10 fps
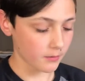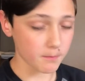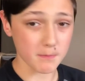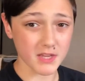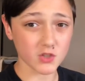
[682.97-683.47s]

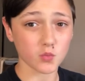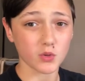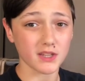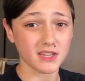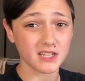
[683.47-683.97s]
Mist
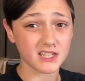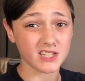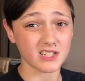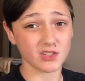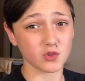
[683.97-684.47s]
with
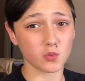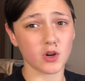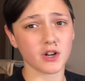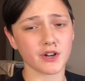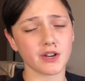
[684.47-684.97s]
distilled
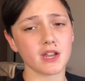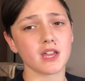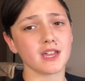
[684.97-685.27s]
water.